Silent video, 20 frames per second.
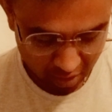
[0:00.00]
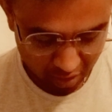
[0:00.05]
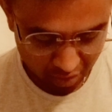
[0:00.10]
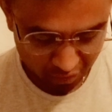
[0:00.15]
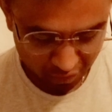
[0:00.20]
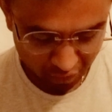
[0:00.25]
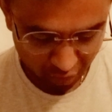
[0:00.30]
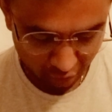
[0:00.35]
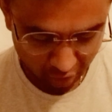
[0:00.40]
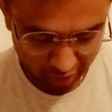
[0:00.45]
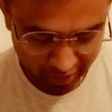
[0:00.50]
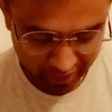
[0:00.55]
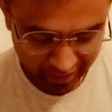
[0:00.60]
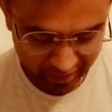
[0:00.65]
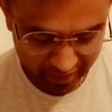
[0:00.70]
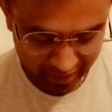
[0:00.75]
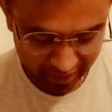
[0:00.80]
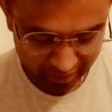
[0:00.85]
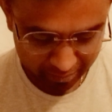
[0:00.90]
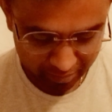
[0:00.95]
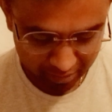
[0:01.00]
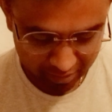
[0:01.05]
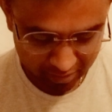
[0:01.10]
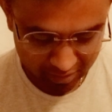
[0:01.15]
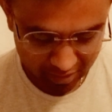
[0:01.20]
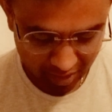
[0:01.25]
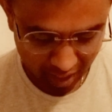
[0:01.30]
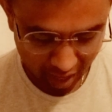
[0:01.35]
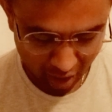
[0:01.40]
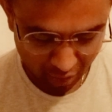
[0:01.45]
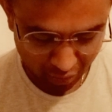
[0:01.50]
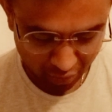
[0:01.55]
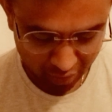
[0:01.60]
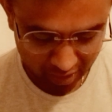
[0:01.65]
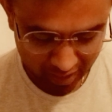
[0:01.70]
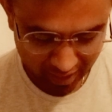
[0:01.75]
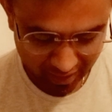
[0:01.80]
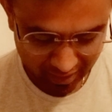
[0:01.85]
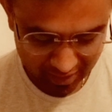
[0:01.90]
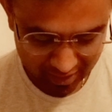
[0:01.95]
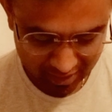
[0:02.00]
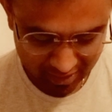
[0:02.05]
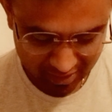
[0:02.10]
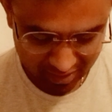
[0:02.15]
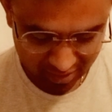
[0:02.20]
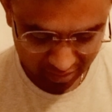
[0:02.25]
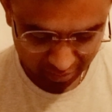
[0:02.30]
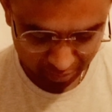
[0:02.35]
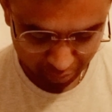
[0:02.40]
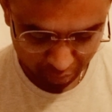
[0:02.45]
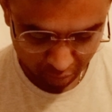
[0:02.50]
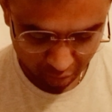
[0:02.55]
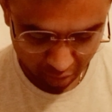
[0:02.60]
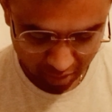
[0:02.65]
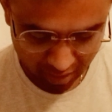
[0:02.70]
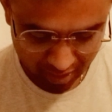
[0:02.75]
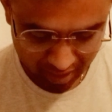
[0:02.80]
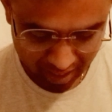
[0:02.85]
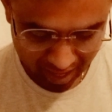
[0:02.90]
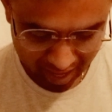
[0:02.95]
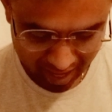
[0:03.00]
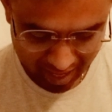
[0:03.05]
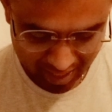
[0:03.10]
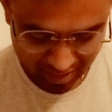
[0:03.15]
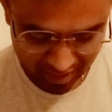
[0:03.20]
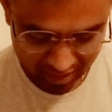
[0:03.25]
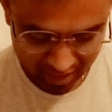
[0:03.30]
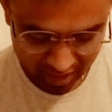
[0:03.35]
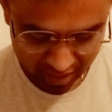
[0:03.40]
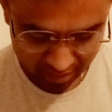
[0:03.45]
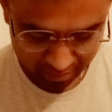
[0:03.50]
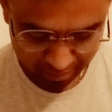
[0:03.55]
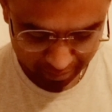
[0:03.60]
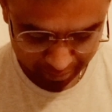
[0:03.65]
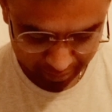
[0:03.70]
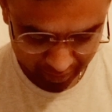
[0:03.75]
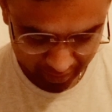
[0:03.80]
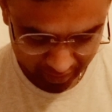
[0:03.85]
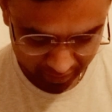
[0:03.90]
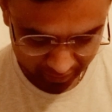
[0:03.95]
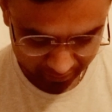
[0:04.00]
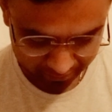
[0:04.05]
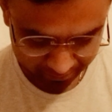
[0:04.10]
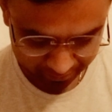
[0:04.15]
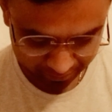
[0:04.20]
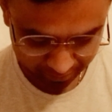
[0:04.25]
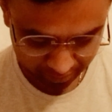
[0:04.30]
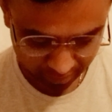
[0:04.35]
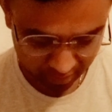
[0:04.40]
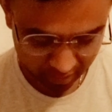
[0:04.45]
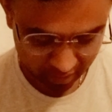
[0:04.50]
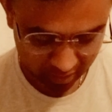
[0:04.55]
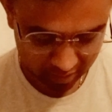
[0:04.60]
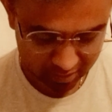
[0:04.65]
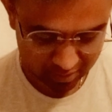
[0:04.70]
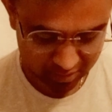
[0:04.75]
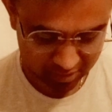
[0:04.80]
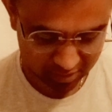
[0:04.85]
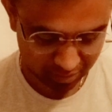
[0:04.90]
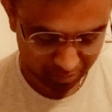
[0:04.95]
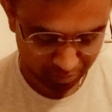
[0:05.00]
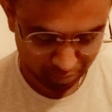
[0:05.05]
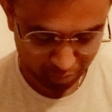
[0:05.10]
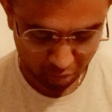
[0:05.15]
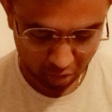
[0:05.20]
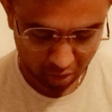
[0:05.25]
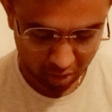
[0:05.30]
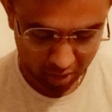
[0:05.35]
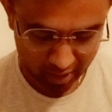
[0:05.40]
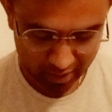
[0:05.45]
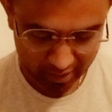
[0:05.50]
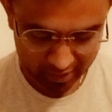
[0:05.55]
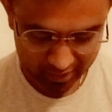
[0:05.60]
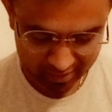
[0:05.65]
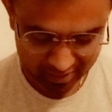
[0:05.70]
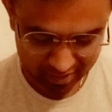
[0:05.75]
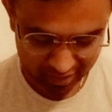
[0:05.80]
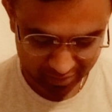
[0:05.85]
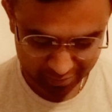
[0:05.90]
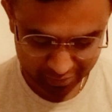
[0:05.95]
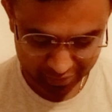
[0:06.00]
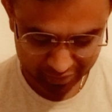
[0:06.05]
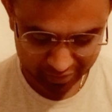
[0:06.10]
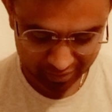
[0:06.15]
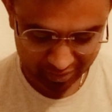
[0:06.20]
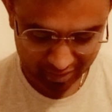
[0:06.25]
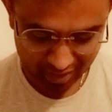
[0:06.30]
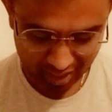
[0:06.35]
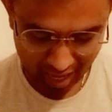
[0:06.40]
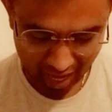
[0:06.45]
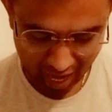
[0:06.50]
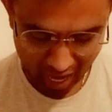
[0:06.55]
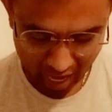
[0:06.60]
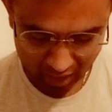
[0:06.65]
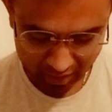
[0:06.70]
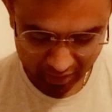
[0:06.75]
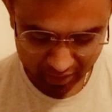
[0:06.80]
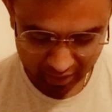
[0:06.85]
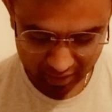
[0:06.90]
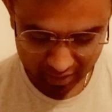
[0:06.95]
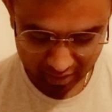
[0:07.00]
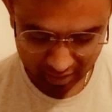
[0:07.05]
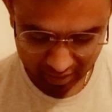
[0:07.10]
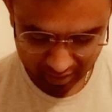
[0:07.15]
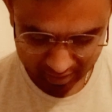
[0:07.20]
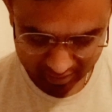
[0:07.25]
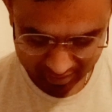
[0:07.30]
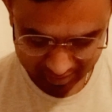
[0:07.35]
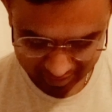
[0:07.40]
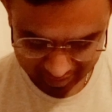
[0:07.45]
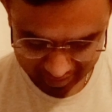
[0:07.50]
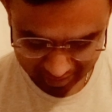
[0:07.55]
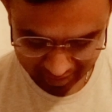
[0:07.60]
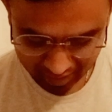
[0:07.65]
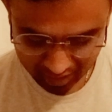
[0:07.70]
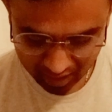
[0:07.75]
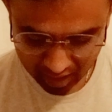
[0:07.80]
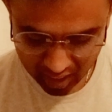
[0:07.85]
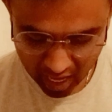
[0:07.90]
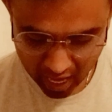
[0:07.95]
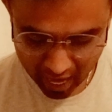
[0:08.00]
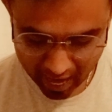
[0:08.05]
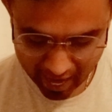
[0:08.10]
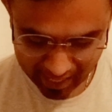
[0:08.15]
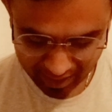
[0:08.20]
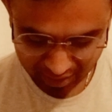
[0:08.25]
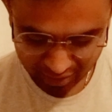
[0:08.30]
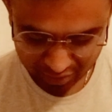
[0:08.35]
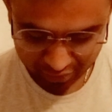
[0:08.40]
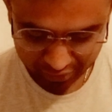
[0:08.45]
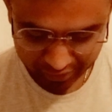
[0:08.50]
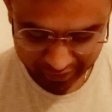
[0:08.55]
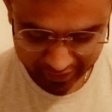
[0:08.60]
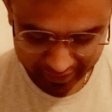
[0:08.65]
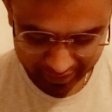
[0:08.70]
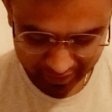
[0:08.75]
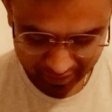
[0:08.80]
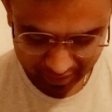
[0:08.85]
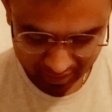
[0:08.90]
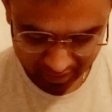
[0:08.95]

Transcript: Following tables outline this symbol and their meaning. Symbol description, other lesser included